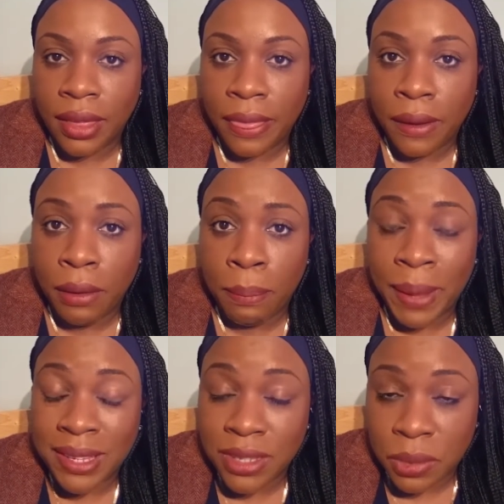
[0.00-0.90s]
the
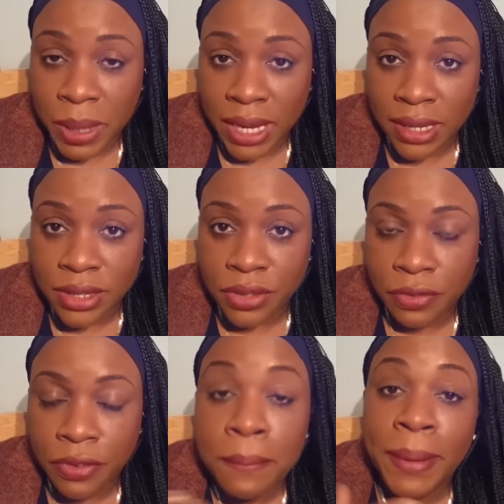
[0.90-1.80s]
best way
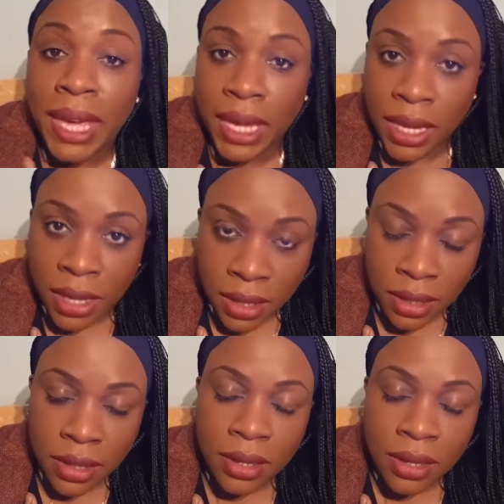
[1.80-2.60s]
for me